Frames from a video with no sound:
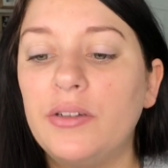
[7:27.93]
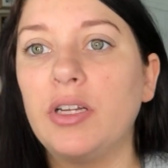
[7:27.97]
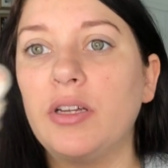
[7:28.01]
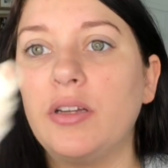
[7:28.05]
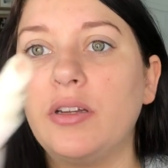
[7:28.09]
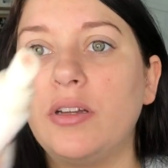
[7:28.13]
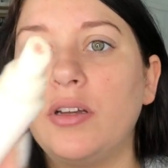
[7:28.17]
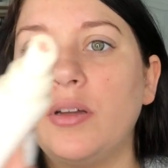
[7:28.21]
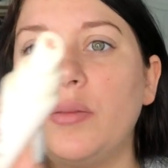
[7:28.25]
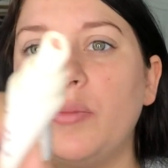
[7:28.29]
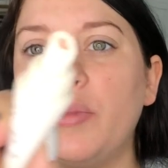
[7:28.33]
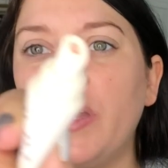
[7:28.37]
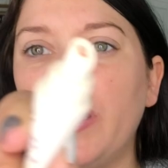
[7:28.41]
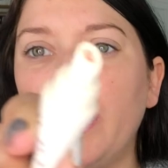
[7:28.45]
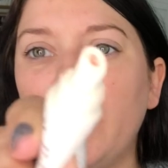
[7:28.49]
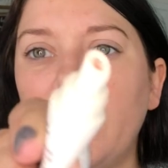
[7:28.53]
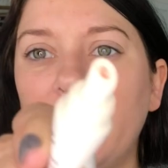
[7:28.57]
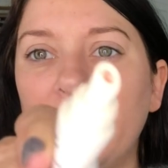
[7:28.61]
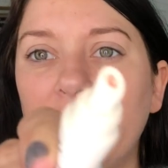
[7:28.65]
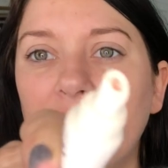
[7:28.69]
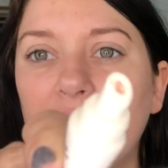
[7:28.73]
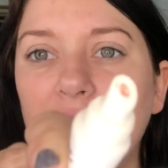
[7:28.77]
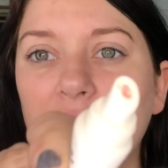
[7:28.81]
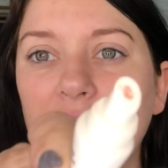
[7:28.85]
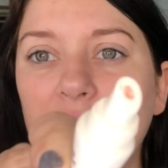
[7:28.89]
Um, and
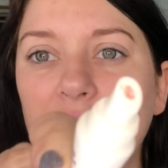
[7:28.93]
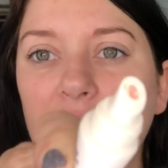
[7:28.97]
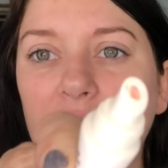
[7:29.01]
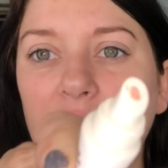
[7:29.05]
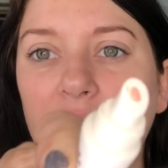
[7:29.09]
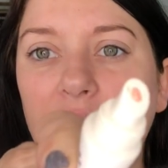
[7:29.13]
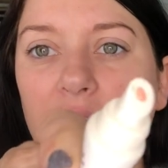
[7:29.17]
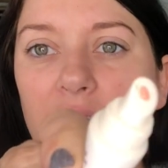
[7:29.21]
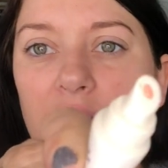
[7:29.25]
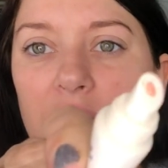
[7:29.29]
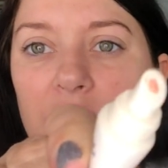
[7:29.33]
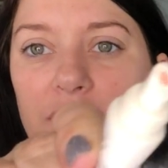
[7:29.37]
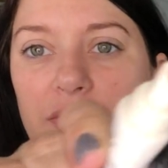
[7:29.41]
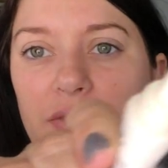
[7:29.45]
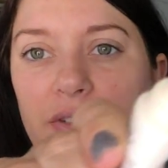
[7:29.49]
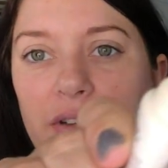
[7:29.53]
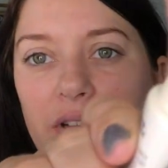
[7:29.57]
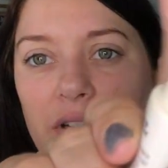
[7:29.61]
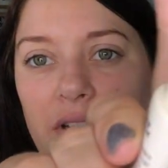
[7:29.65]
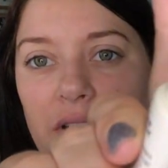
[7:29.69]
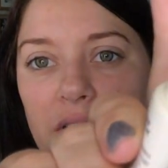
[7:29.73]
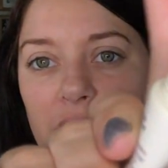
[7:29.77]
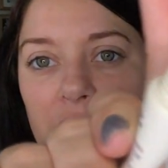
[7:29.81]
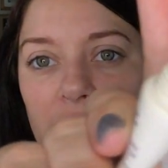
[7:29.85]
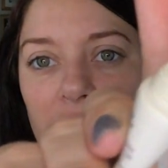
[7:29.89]
it's kind of
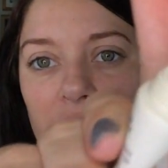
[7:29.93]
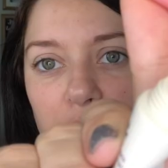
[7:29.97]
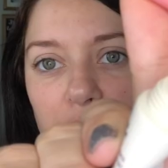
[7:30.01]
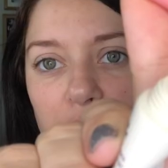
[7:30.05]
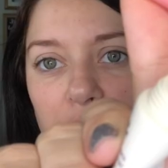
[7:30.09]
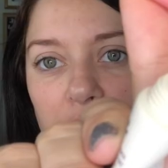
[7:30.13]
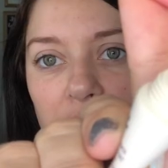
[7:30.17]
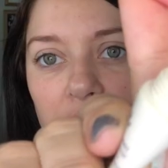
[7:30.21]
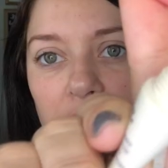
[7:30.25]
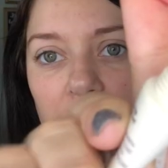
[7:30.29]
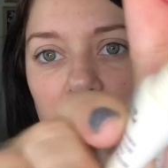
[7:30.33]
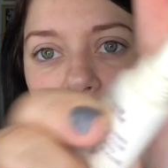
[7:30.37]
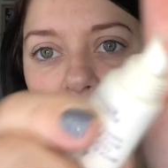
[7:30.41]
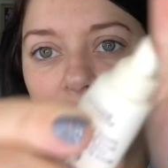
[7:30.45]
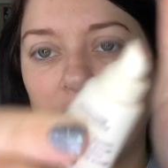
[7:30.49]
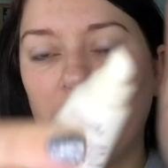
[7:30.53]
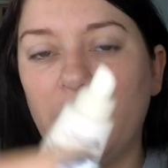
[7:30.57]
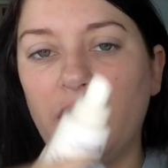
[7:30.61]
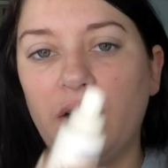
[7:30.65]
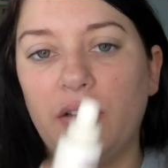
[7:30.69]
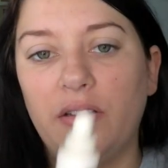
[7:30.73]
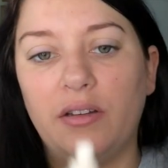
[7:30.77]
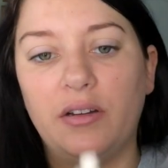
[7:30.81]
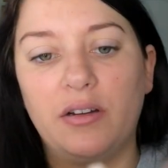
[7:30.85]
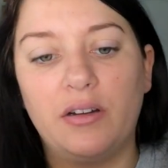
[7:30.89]
a pink
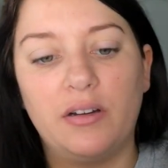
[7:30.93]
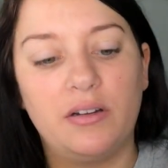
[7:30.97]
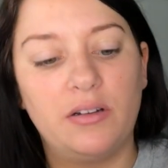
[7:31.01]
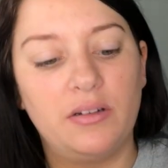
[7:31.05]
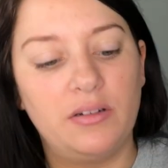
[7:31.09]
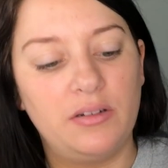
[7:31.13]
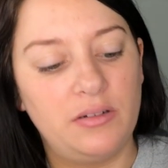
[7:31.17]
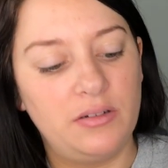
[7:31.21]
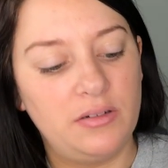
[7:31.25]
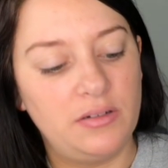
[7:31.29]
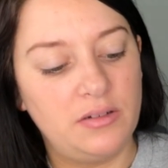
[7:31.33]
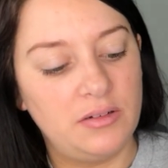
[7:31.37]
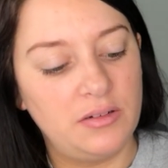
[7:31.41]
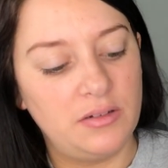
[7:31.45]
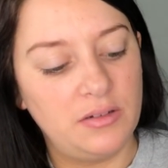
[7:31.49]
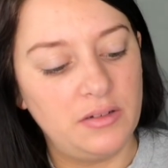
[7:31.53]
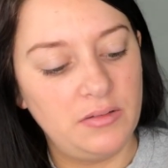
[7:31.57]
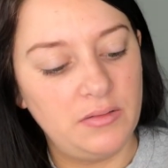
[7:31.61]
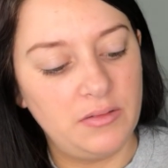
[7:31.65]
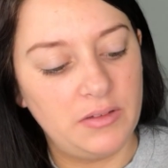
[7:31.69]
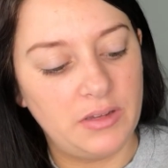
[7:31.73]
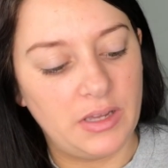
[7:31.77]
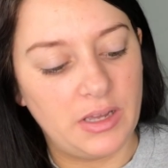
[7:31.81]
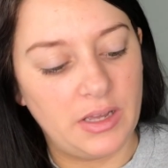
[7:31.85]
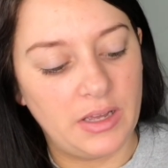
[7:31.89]
color.
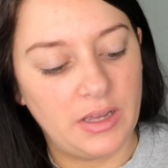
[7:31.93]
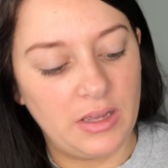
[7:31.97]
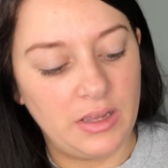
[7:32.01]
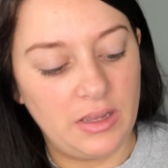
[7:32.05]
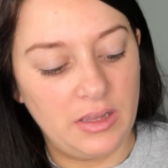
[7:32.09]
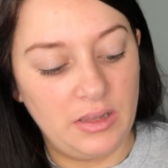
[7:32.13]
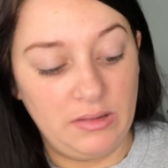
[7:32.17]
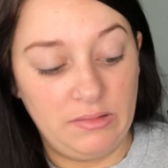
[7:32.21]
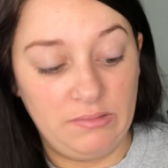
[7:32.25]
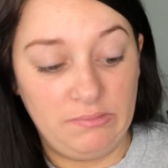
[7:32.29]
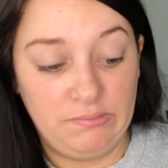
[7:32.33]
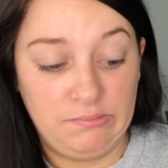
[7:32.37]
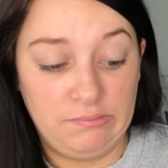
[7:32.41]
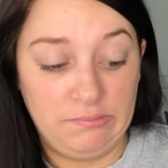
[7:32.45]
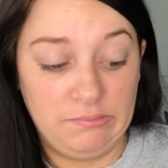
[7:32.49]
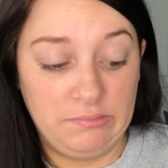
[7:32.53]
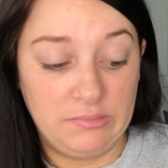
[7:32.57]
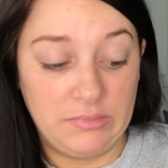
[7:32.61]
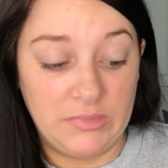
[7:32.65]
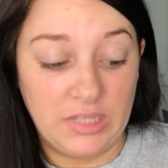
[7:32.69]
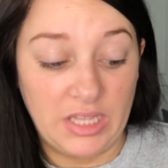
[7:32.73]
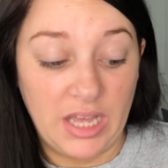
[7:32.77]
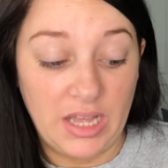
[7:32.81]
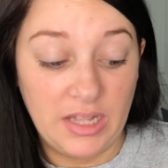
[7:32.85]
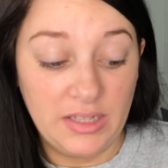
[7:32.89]
Okay.
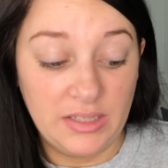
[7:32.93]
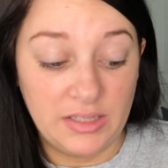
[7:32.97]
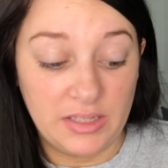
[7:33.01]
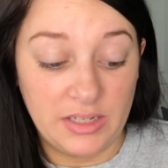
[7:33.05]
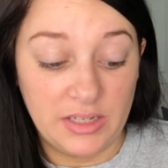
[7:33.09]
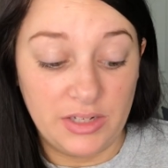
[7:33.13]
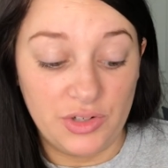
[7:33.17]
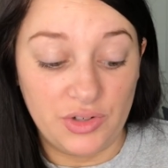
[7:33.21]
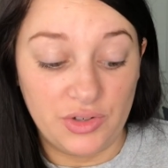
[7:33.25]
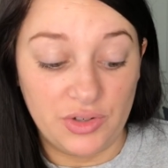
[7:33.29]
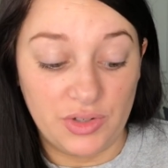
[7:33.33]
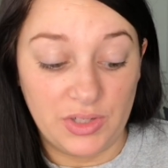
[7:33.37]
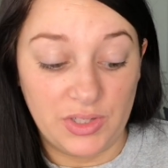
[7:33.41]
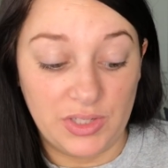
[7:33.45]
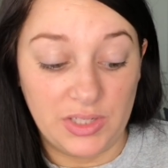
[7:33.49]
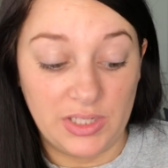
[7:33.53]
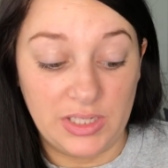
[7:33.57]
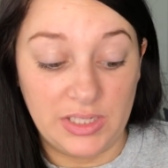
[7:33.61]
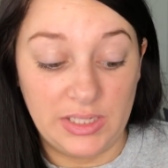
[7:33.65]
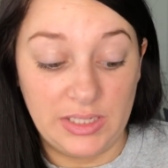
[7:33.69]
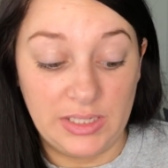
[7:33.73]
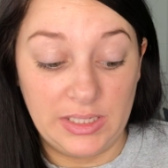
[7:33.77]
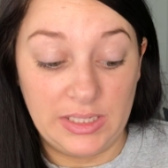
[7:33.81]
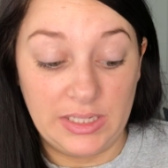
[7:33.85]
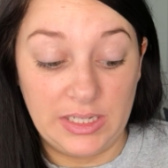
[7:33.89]
That's
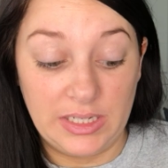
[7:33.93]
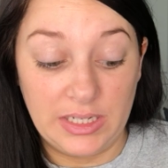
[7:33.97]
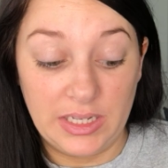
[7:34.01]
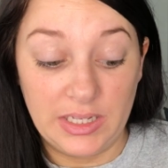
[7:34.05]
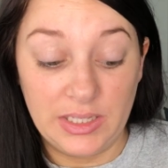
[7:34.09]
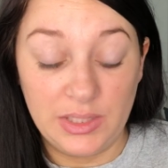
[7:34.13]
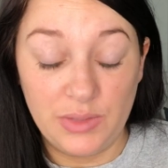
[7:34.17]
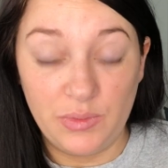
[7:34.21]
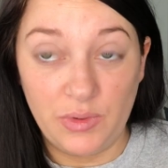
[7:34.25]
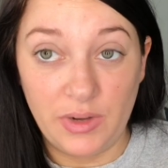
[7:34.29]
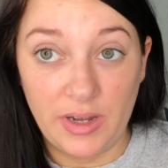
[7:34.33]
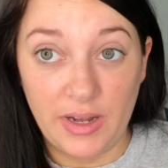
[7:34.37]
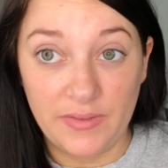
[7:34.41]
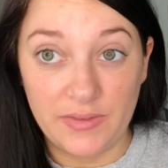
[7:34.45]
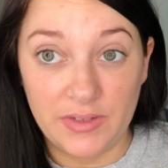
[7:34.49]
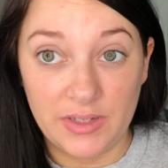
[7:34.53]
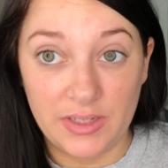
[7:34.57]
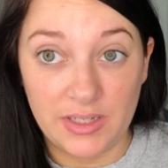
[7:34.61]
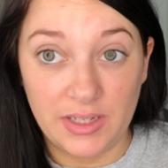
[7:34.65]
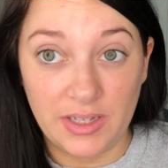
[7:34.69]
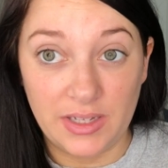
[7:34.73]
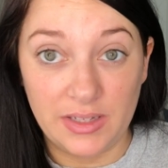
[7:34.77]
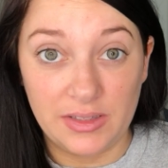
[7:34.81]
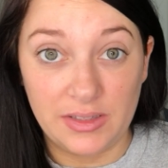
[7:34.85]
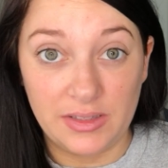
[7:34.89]
interesting. I guess we'll have to
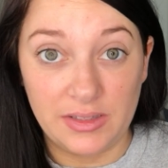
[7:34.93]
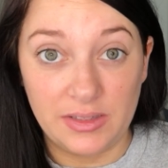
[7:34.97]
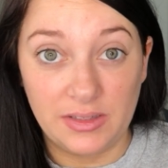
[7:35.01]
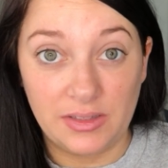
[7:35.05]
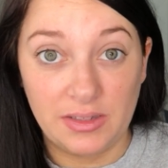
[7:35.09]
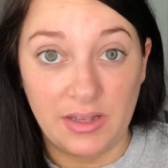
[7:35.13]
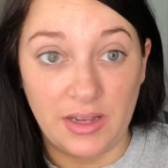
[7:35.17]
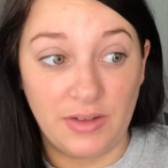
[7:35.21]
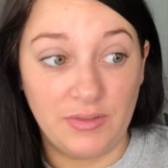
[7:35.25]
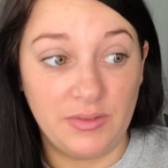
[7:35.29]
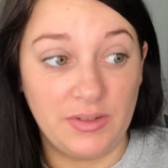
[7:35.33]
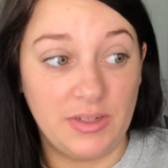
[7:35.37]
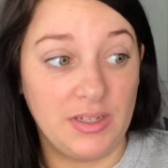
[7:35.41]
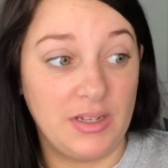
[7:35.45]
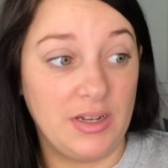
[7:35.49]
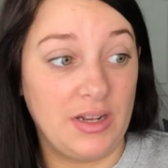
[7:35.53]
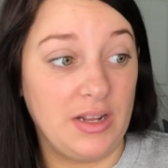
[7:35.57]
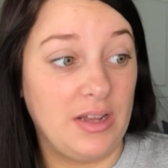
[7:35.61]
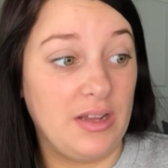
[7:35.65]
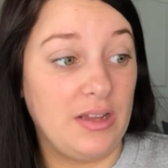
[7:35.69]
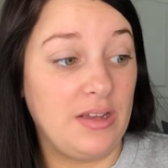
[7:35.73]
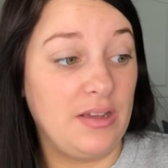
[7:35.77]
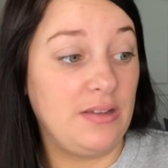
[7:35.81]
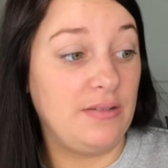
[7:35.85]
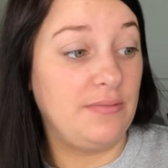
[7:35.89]
test this out
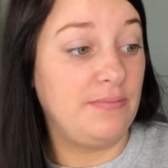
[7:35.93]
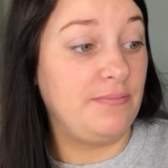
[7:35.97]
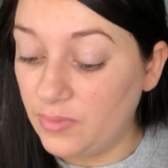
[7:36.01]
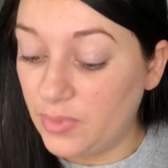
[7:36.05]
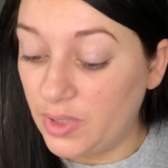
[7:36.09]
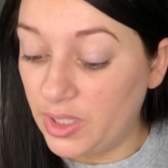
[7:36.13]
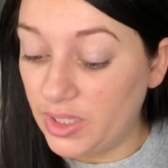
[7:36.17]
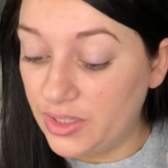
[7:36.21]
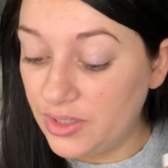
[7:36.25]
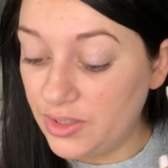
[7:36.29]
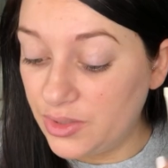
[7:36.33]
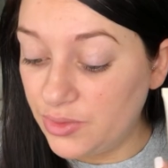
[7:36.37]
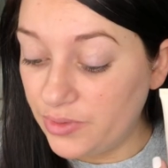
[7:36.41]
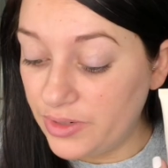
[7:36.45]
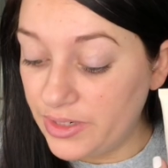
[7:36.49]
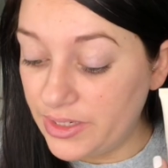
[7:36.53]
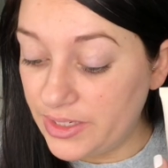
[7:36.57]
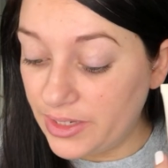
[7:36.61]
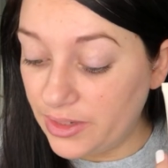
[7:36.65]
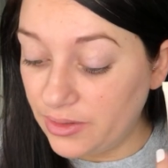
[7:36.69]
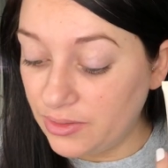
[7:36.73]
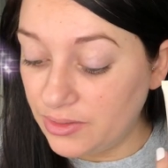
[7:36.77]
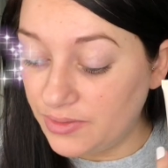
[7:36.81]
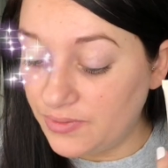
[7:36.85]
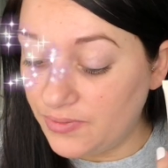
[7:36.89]
today. But this
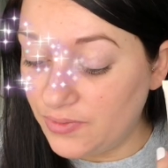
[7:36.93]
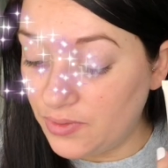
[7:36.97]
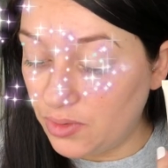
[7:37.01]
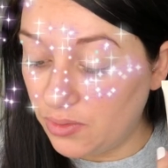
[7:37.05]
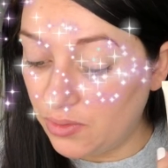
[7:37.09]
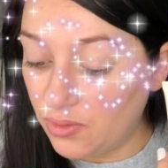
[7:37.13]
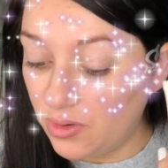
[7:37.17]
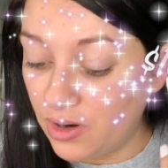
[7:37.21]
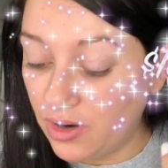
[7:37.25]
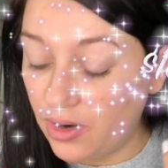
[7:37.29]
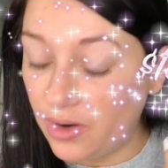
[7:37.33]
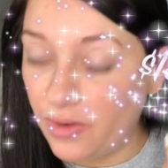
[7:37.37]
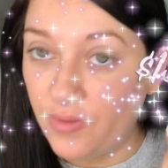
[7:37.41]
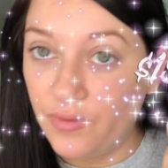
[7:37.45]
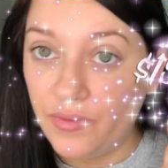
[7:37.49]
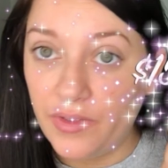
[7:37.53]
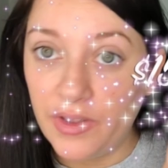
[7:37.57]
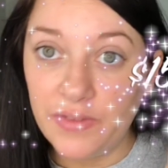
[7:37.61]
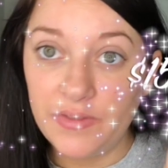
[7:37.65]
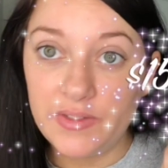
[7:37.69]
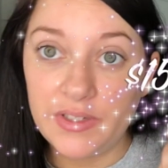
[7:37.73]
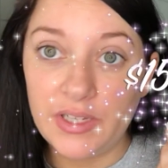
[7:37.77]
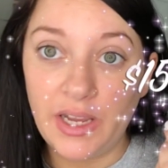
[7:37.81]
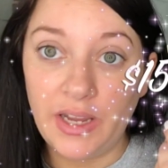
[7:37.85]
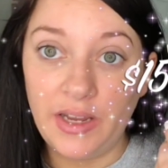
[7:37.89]
retails for
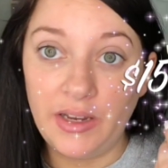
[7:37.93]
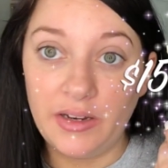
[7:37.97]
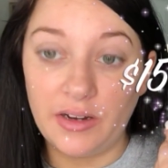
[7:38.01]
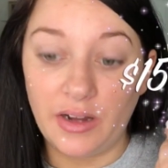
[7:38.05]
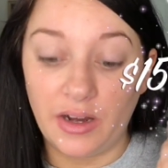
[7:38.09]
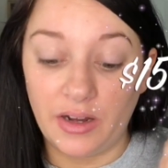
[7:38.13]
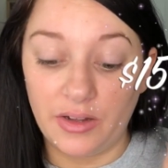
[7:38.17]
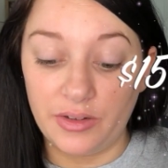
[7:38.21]
$15.